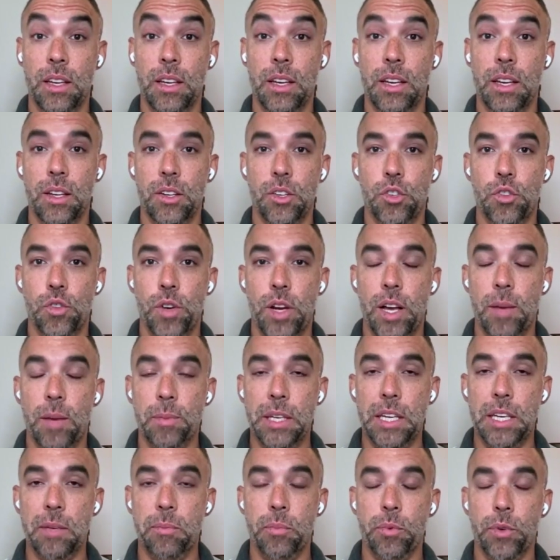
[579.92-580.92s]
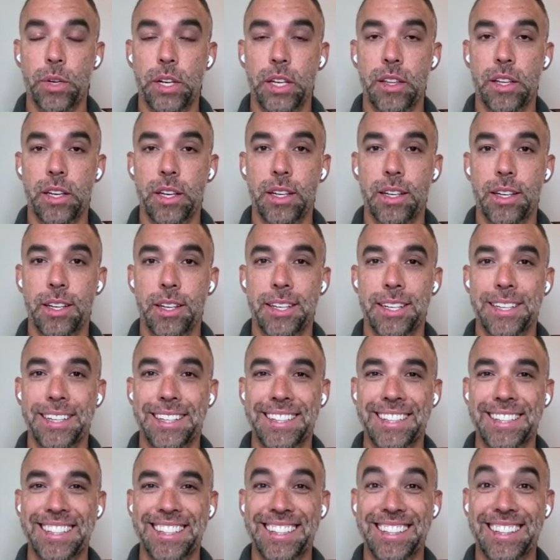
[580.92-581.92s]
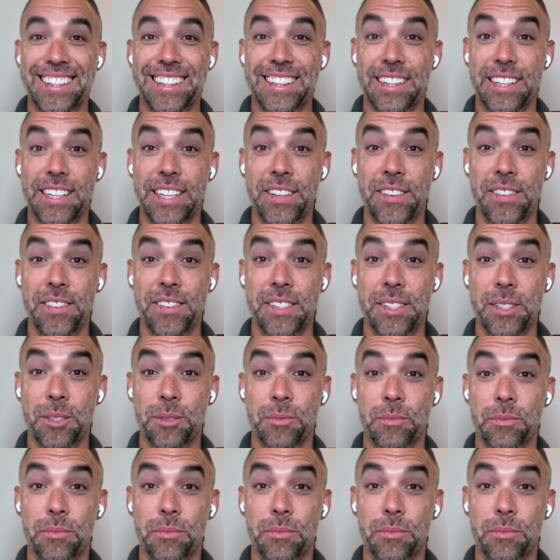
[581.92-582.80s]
and drop. Keep breathing. Lift